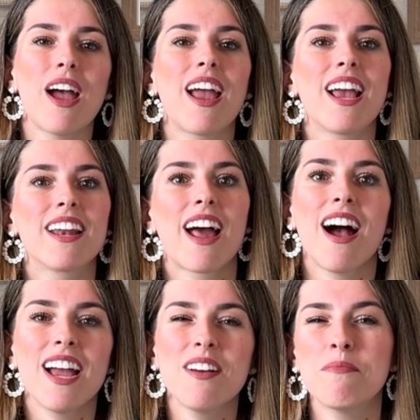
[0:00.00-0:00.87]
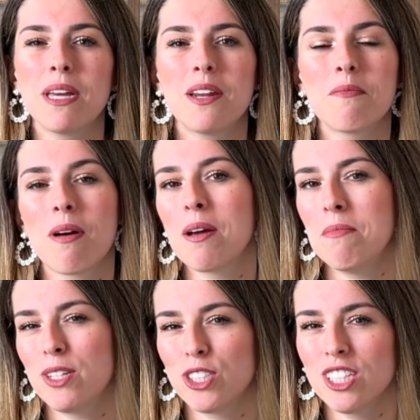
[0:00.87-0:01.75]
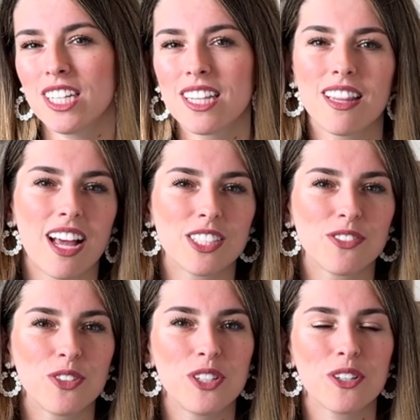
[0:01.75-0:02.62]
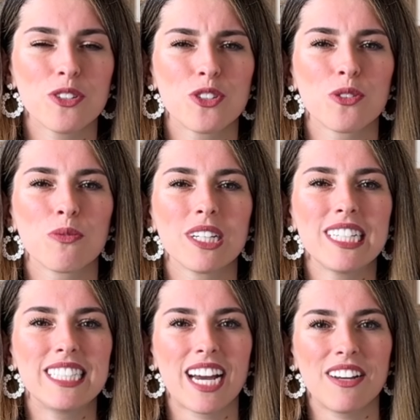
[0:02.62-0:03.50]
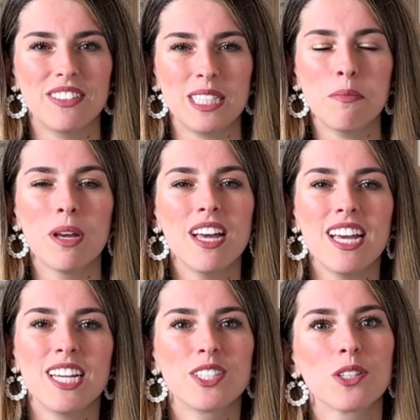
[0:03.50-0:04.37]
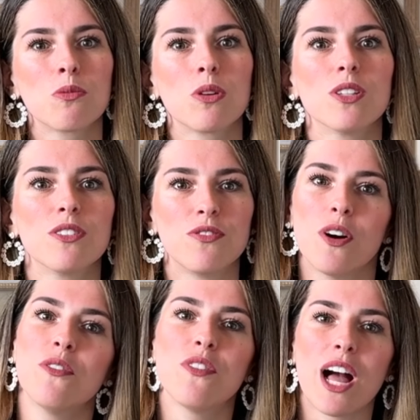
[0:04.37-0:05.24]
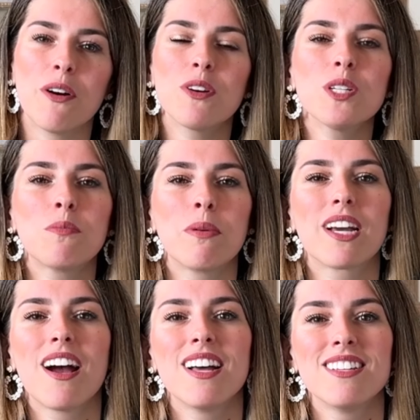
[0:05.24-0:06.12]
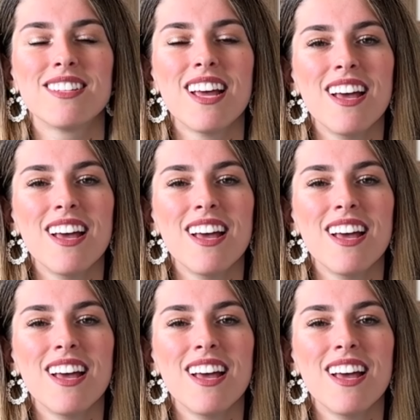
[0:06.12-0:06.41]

And I have made it my mission in the last few years to really dive deep into the world of faux flowers because